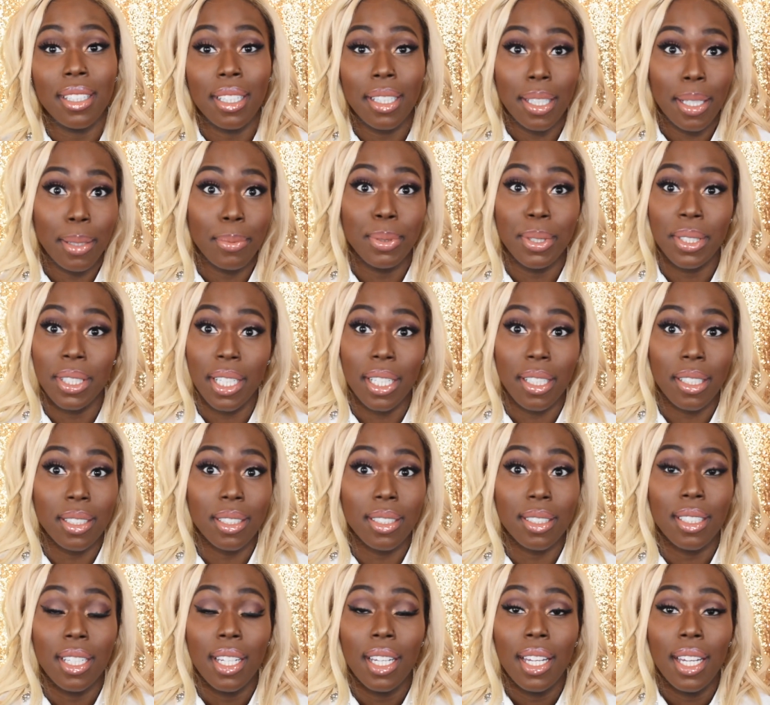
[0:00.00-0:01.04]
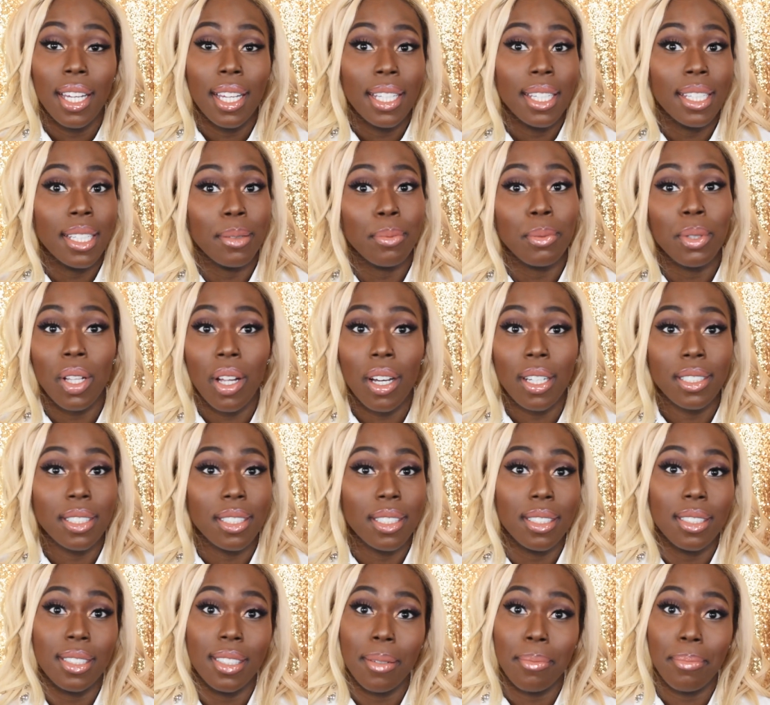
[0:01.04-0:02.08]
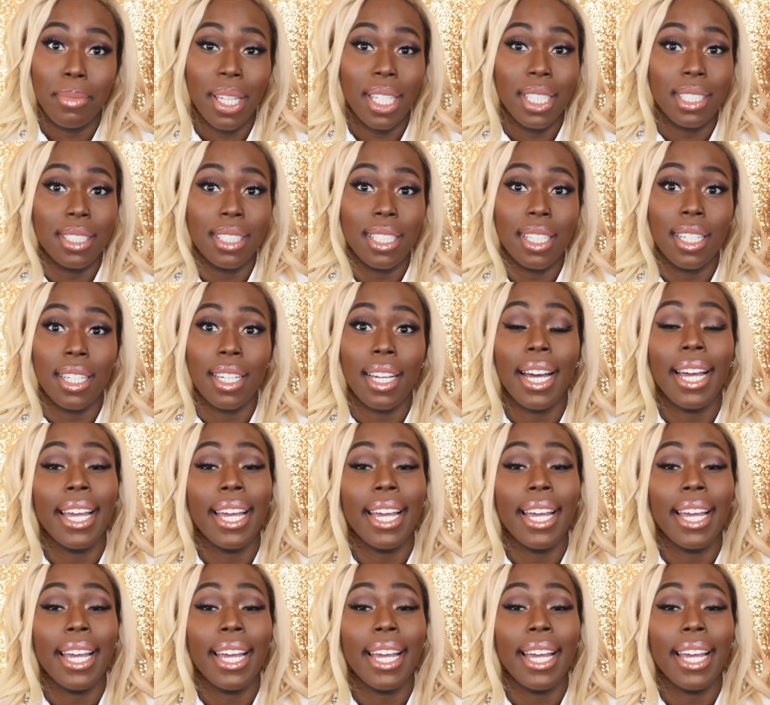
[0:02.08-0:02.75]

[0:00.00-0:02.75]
The lip gloss is amazing.